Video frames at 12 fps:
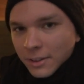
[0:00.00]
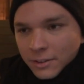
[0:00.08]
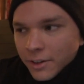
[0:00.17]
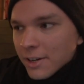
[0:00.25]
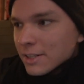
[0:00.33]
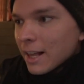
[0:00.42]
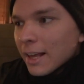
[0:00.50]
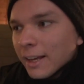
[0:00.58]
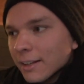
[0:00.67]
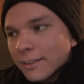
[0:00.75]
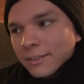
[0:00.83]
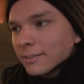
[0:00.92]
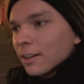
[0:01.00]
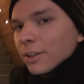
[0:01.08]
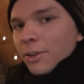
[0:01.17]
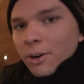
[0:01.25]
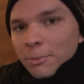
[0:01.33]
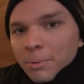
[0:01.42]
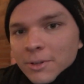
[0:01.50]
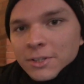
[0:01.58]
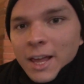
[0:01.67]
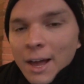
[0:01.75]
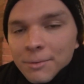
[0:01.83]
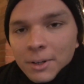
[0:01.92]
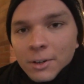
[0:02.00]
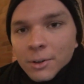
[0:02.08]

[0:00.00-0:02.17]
there is like a gyro place in every